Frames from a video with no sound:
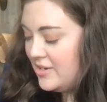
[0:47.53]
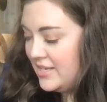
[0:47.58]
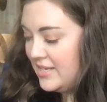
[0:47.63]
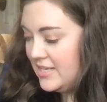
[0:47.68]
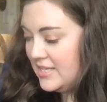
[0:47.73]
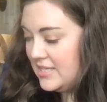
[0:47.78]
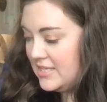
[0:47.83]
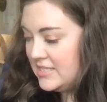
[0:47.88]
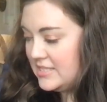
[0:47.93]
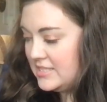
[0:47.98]

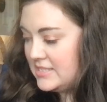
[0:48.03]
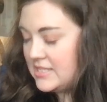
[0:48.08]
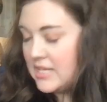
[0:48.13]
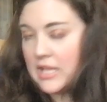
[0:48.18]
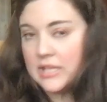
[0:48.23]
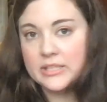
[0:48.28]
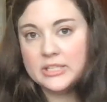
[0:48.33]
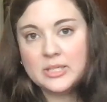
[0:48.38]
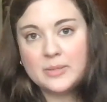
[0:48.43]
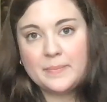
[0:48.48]
is a
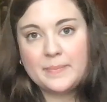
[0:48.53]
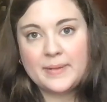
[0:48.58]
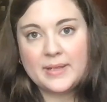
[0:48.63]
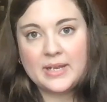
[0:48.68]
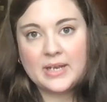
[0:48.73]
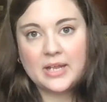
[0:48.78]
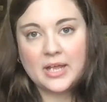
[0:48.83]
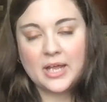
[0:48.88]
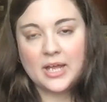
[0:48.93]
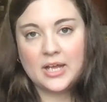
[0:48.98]
little
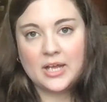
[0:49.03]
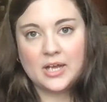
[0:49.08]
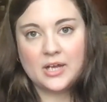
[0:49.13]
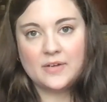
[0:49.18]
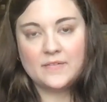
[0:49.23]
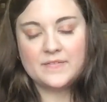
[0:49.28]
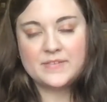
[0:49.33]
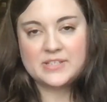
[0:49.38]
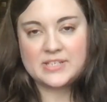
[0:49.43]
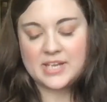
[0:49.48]
bit
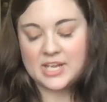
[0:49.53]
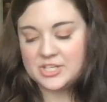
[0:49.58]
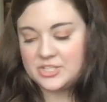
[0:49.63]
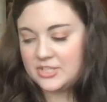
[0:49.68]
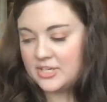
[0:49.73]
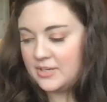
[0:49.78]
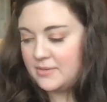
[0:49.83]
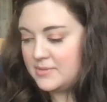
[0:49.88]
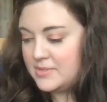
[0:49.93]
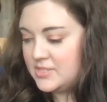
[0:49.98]
of stash
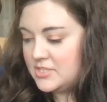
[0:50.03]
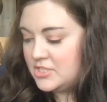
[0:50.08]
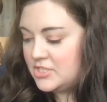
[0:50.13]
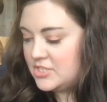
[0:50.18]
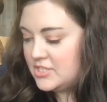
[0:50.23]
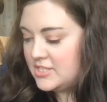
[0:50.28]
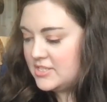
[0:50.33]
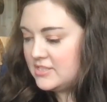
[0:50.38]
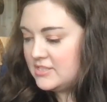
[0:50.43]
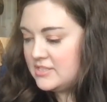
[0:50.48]

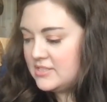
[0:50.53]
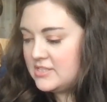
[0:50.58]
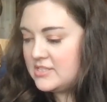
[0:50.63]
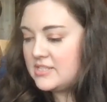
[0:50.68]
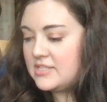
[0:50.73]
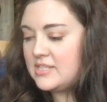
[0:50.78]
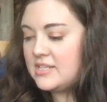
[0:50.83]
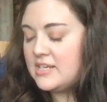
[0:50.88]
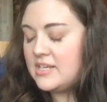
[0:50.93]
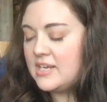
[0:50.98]

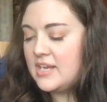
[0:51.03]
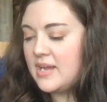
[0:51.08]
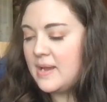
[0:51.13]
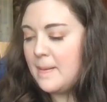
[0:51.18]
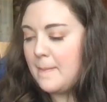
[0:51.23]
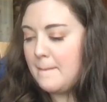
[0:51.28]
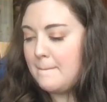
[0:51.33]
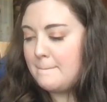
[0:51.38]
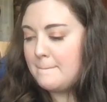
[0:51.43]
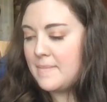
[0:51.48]
acquisitions,
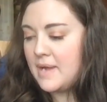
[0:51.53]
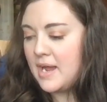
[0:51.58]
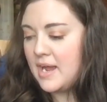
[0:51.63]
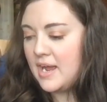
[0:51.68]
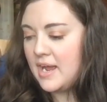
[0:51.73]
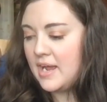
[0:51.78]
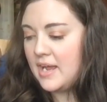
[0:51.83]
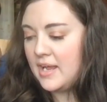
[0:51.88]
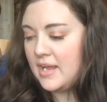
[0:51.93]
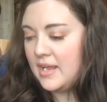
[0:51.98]

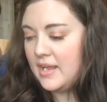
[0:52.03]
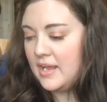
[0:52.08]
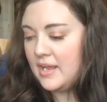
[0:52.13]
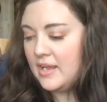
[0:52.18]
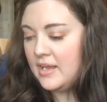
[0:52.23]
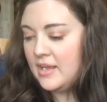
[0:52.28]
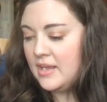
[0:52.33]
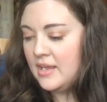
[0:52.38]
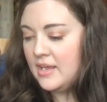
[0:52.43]
my